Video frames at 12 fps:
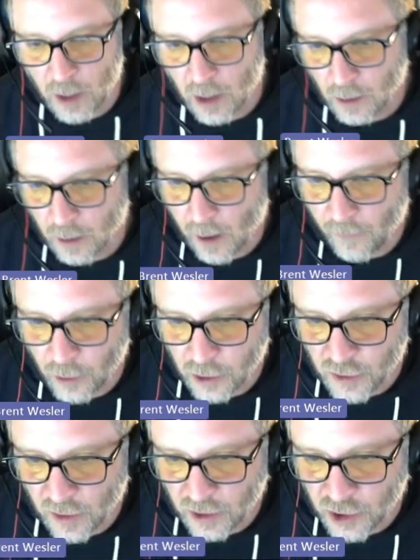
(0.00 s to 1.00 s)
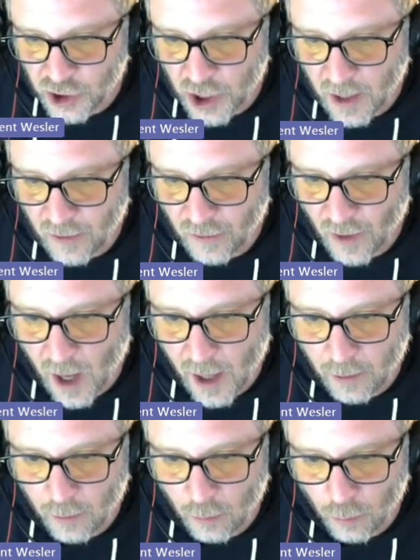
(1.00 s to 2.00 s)
we can leverage the
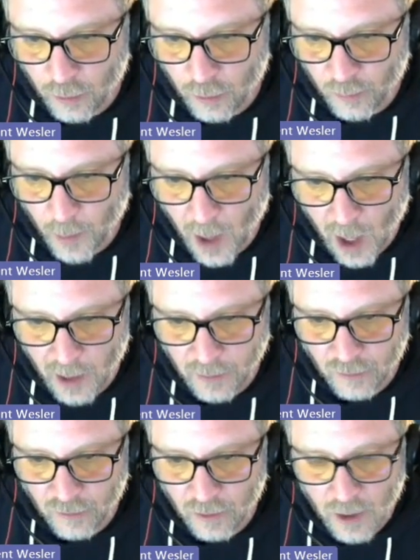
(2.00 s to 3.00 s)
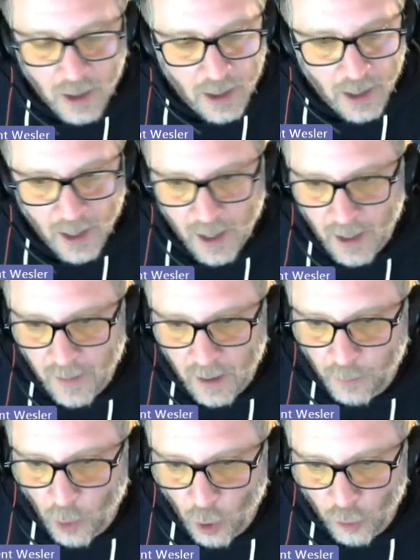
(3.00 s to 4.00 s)
JSON response
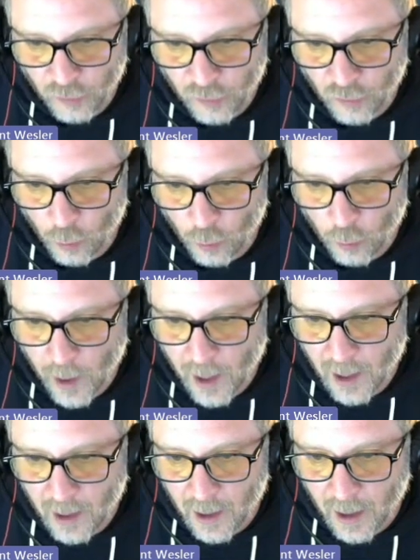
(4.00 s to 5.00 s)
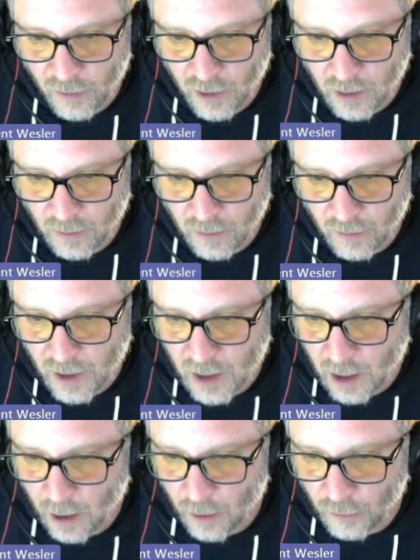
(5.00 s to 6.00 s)
and then parse through it, as you can
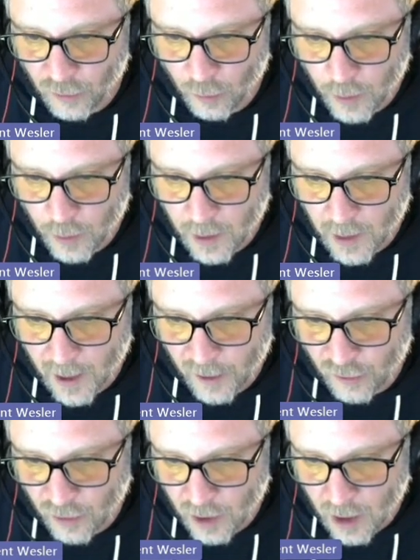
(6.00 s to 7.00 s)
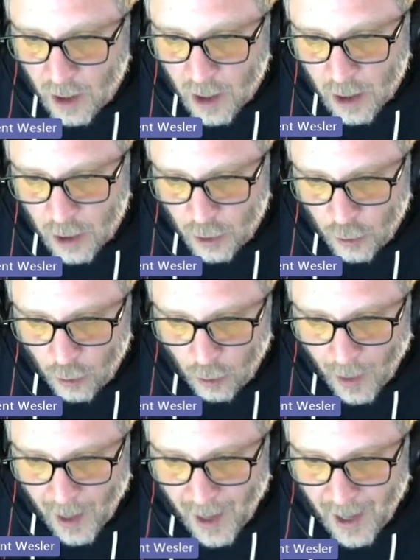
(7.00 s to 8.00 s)
see here. So we can actually
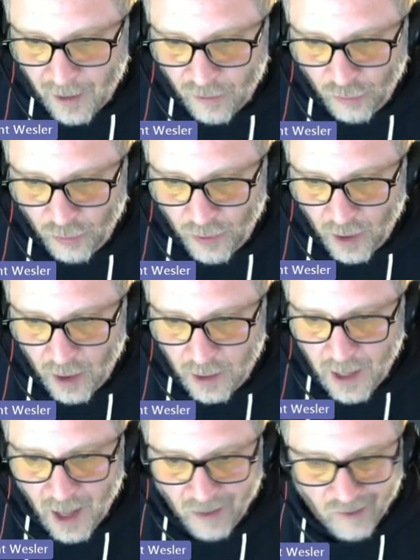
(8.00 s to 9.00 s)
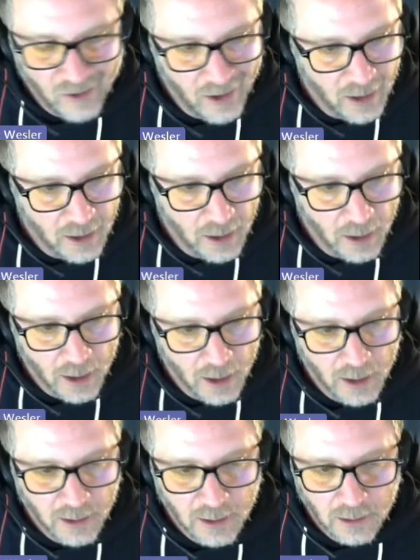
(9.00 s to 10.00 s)
utilize the nested